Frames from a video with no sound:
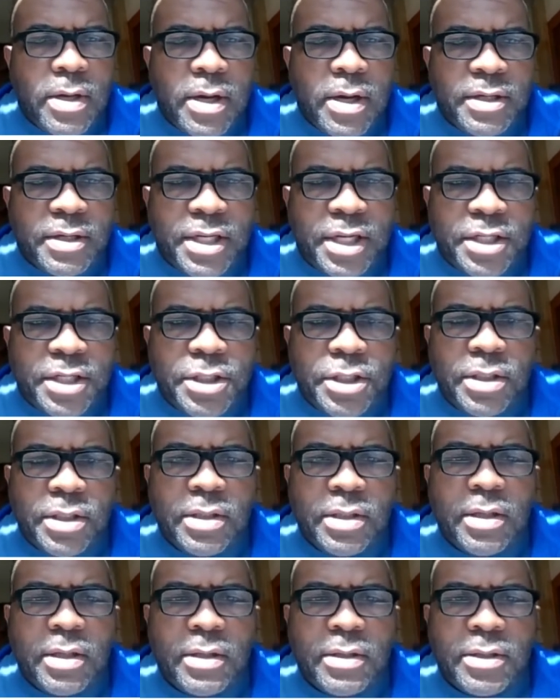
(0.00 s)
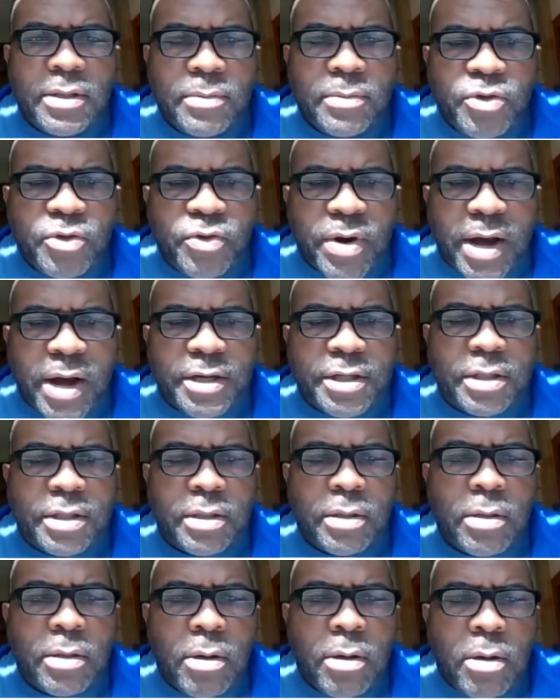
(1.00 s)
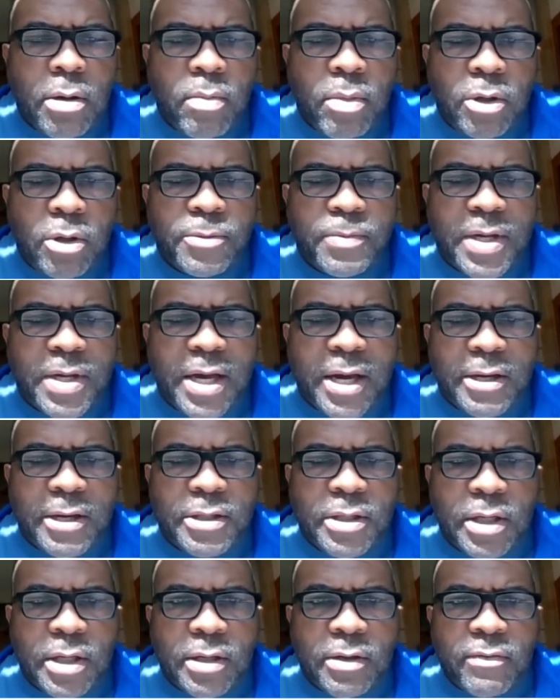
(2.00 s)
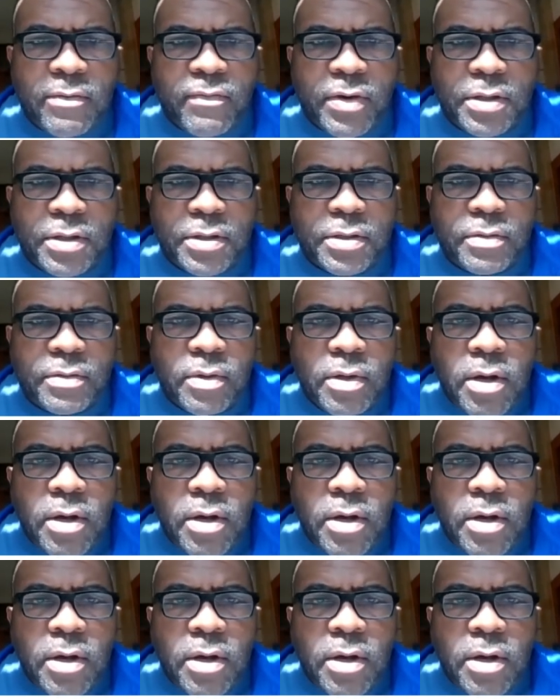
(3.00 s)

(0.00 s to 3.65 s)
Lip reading: addition, subtraction, multiplication, and division.